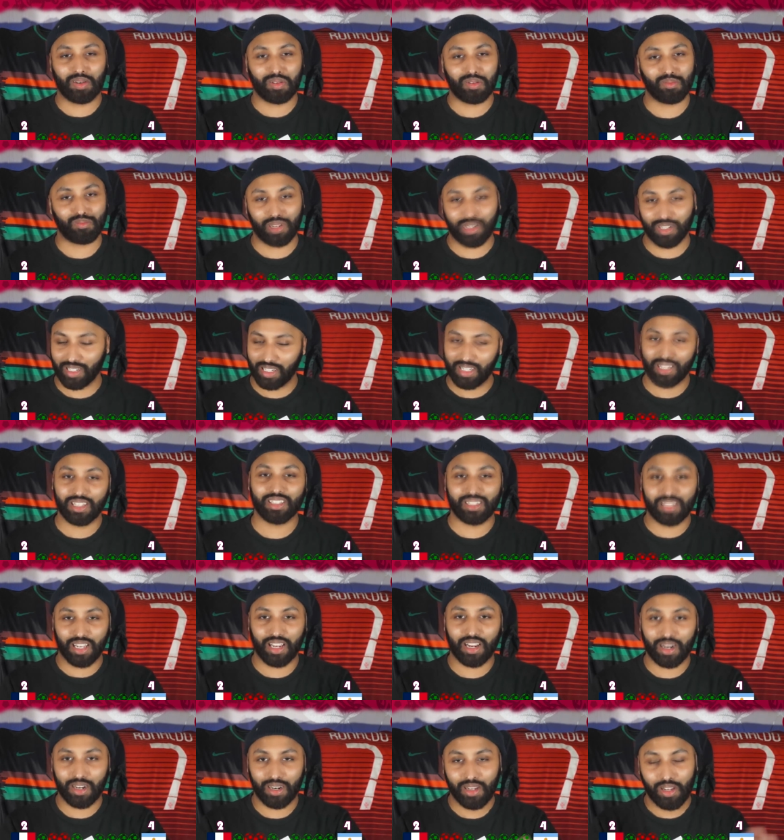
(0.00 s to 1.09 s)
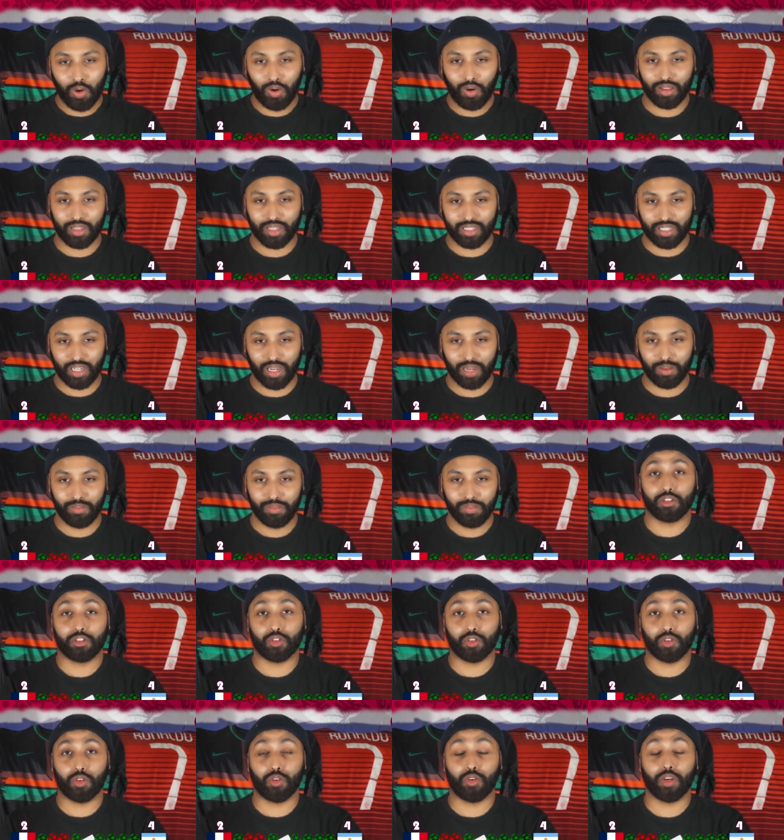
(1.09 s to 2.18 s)
but he is there all the time.
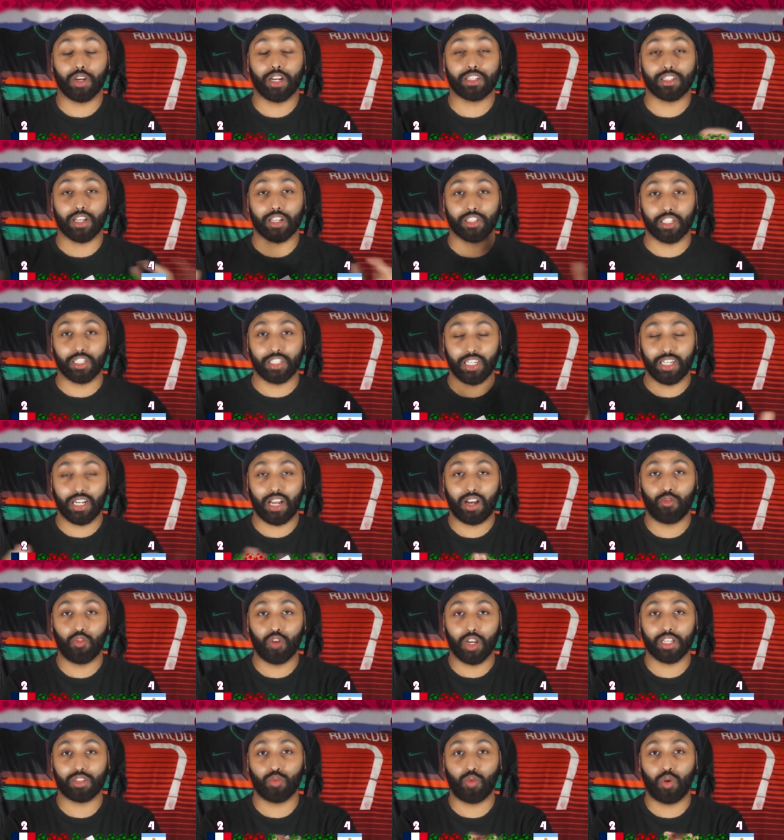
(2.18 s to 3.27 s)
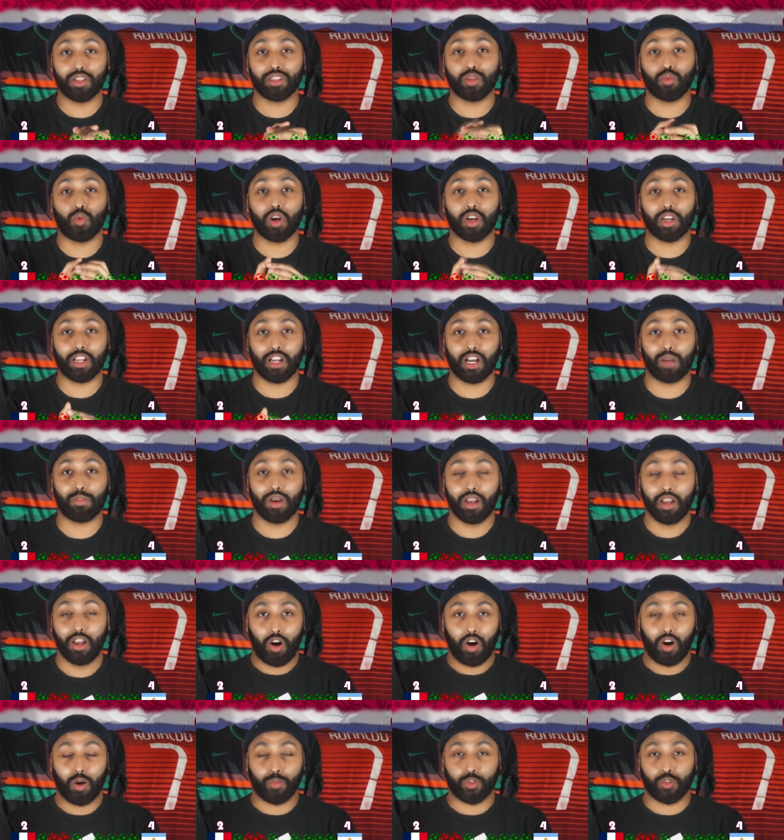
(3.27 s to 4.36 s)
So it's Argentina who has won the World Cup
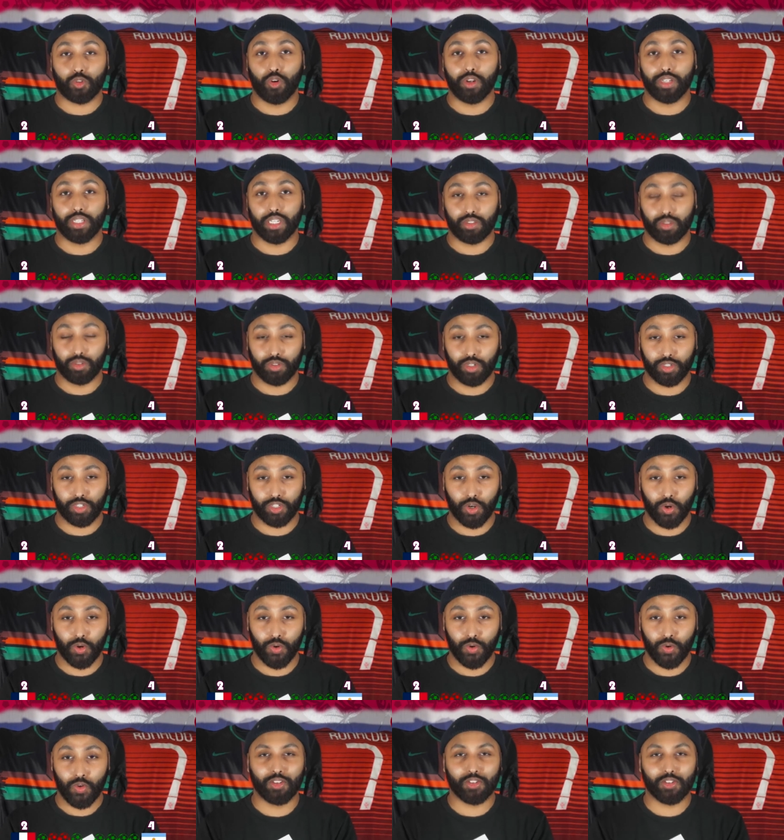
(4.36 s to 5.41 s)
of 2022.